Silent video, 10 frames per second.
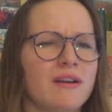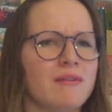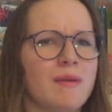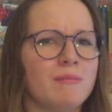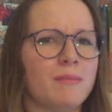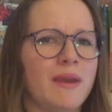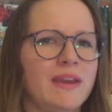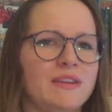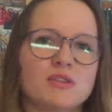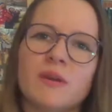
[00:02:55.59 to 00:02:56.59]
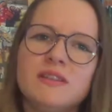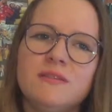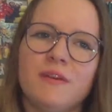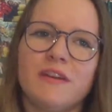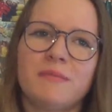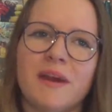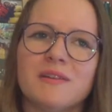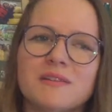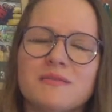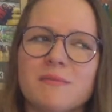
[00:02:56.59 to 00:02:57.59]
I remember paying
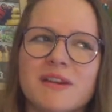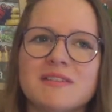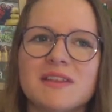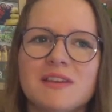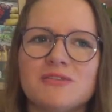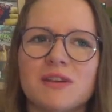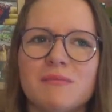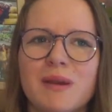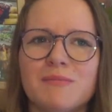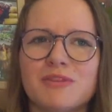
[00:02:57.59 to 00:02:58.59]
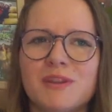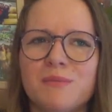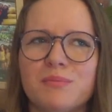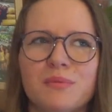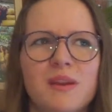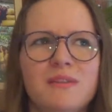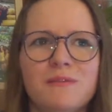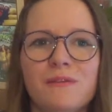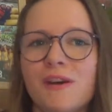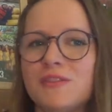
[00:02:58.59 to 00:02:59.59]
£25 for my ski trip membership in
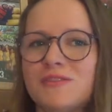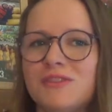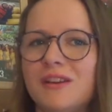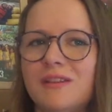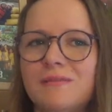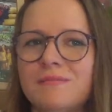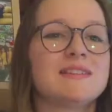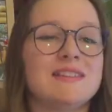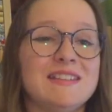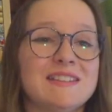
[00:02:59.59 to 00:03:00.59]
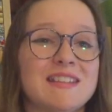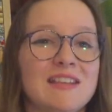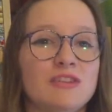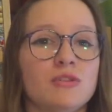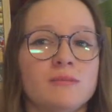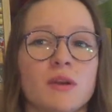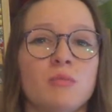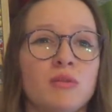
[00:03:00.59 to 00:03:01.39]
first year. These ski trips are